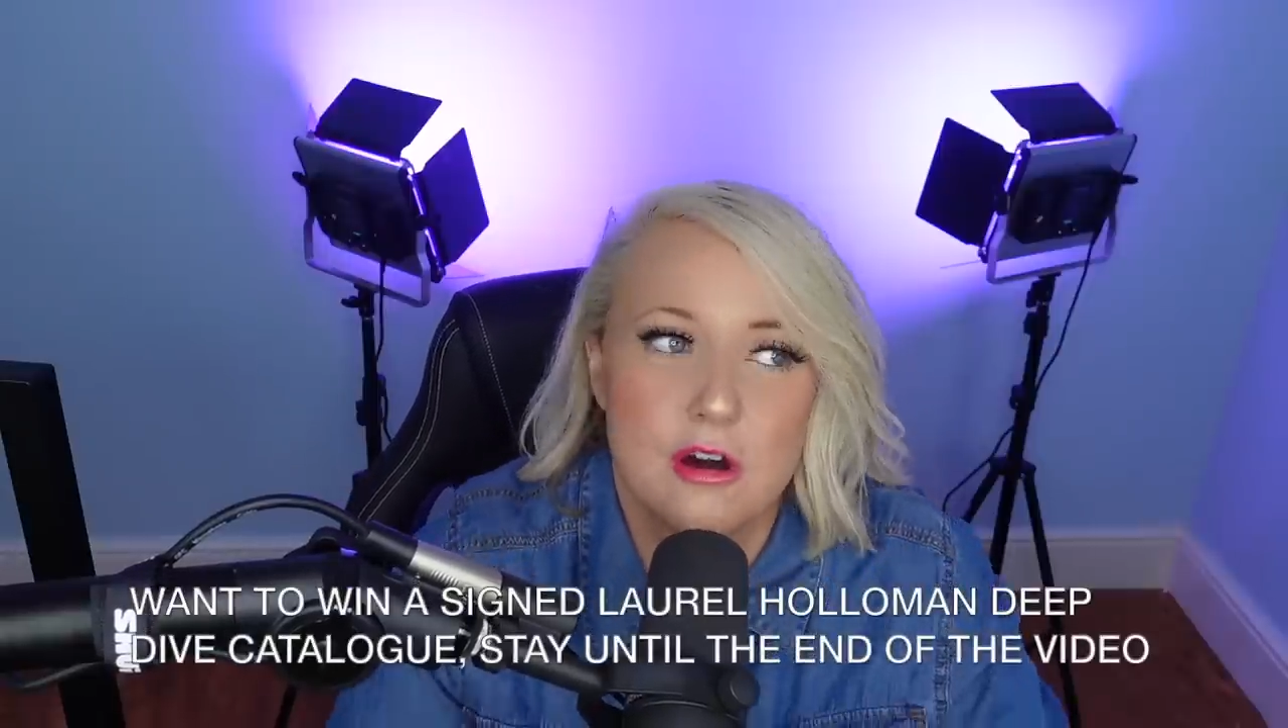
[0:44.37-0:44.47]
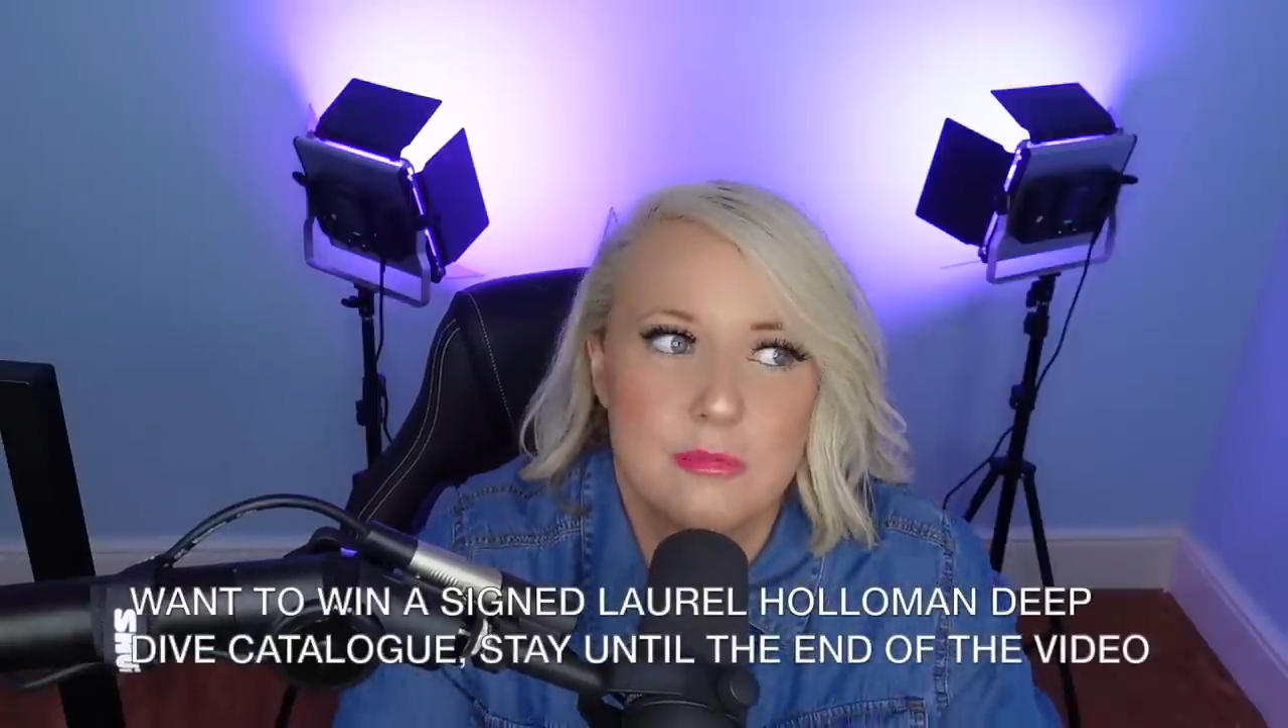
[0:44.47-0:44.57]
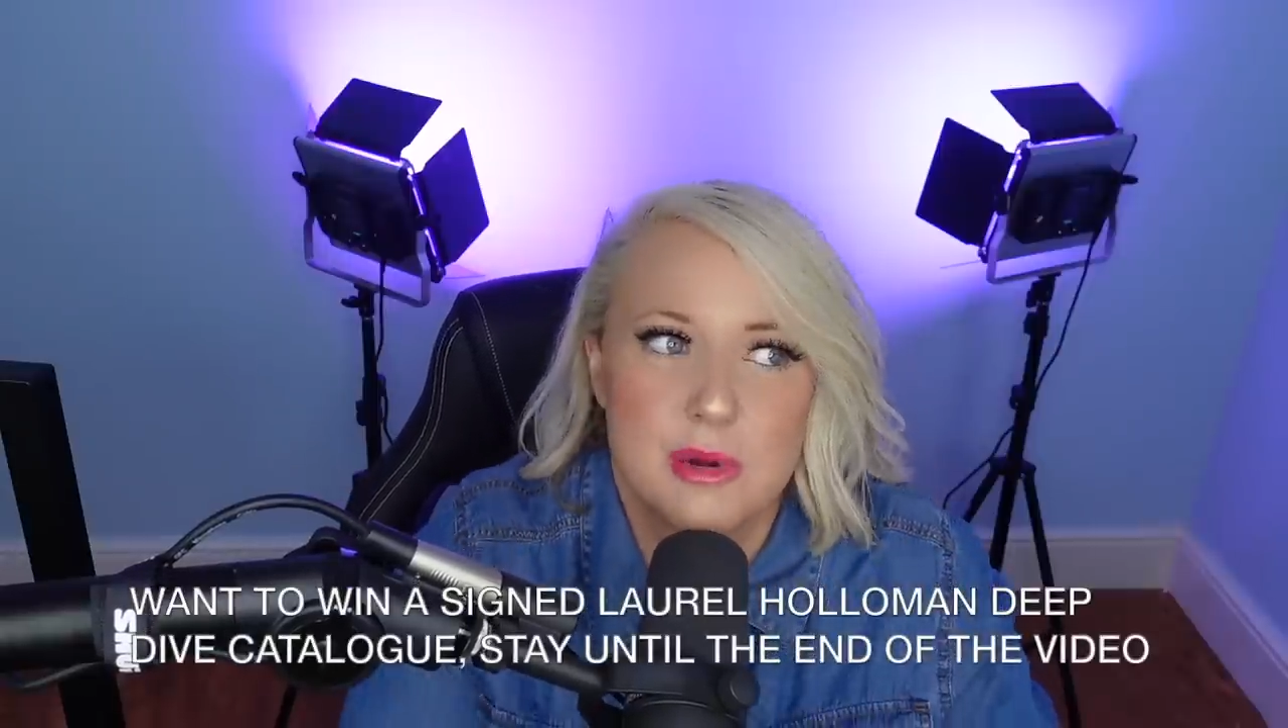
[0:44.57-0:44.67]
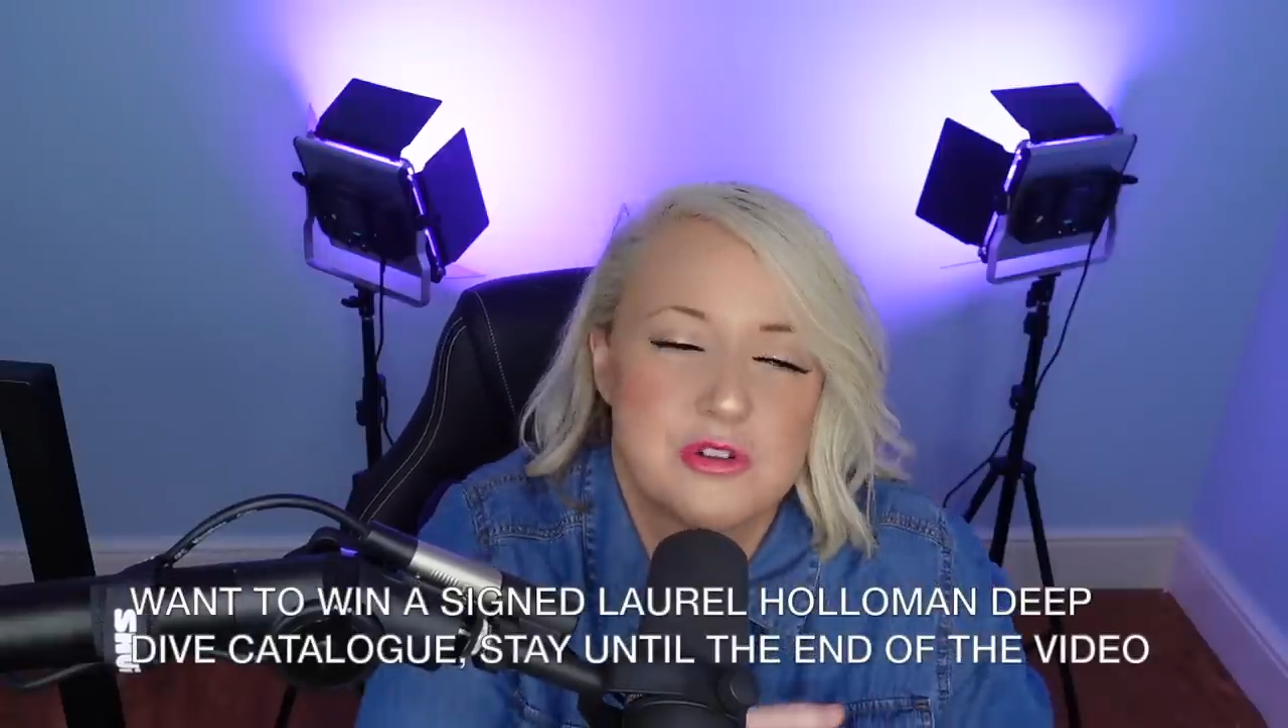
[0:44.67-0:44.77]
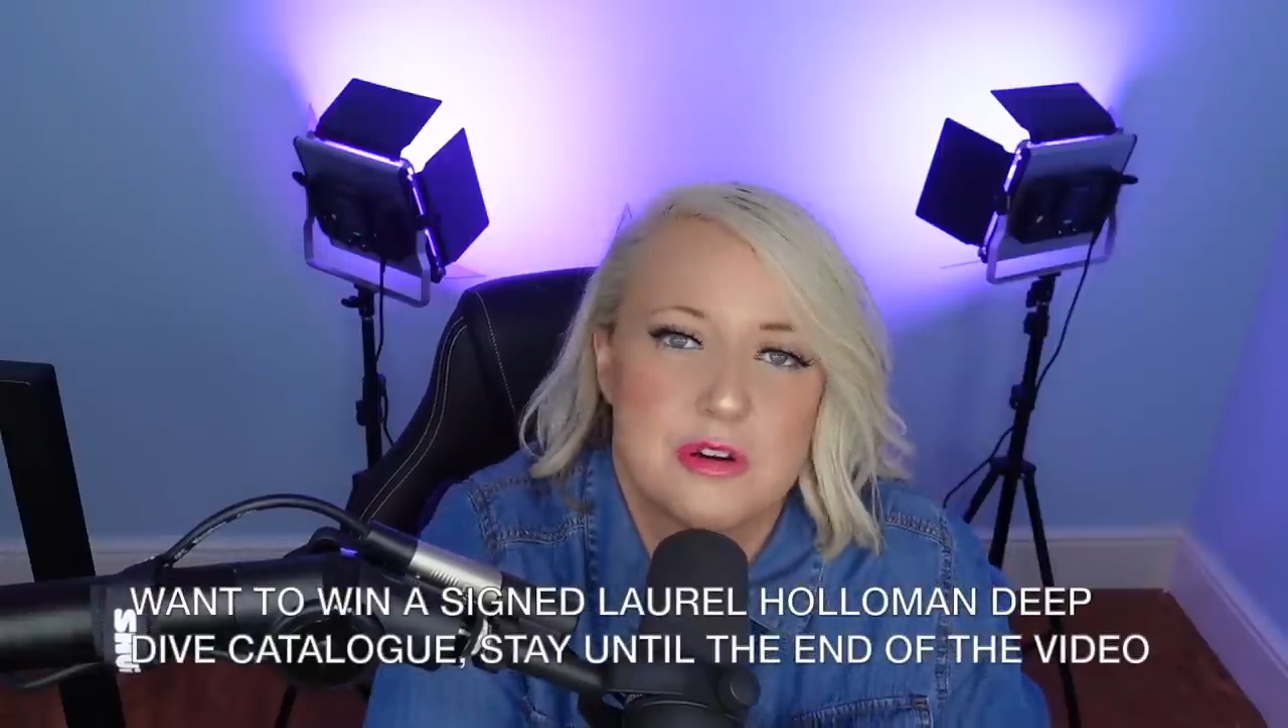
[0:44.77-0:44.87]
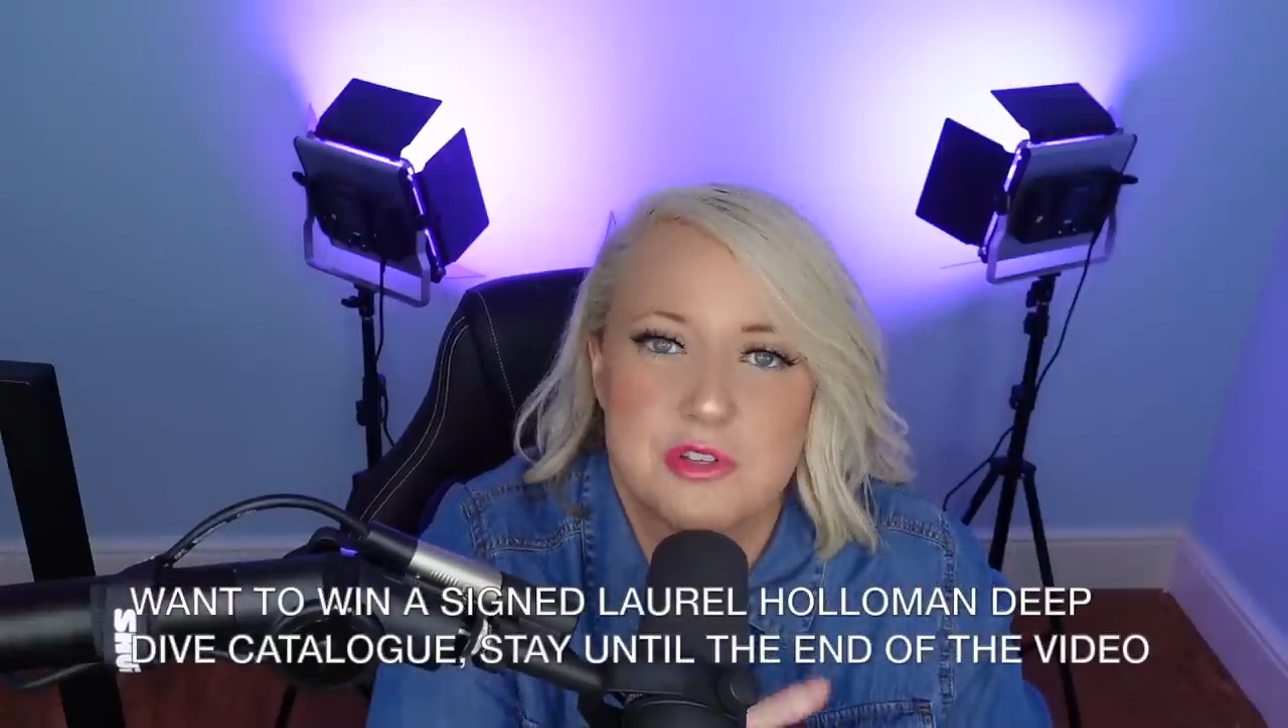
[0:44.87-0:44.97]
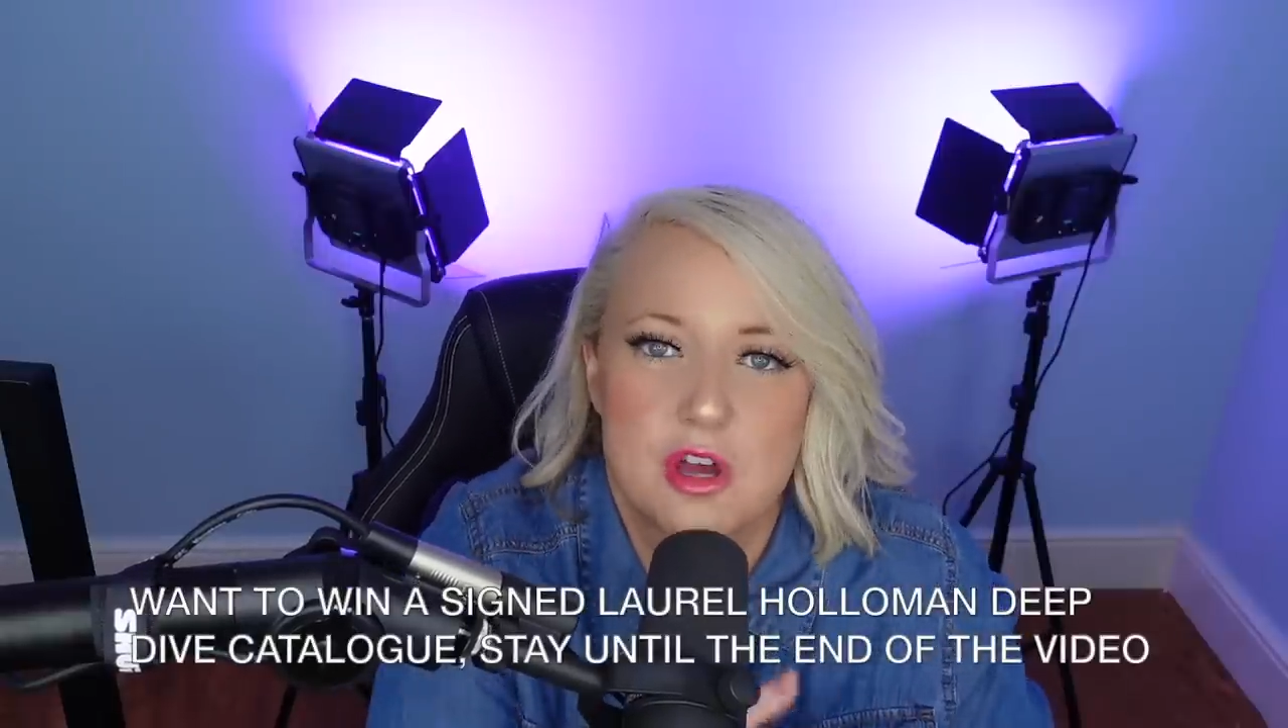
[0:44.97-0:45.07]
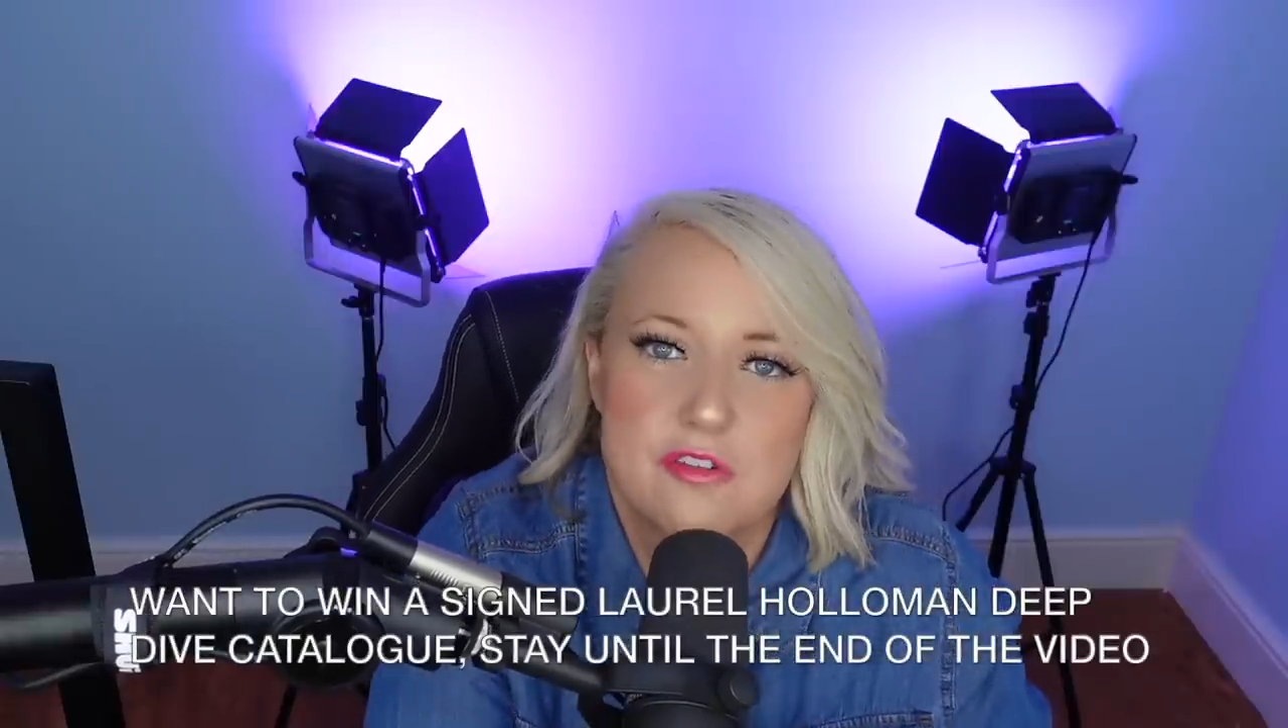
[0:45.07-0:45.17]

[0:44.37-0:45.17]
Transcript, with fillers: oh, my trip's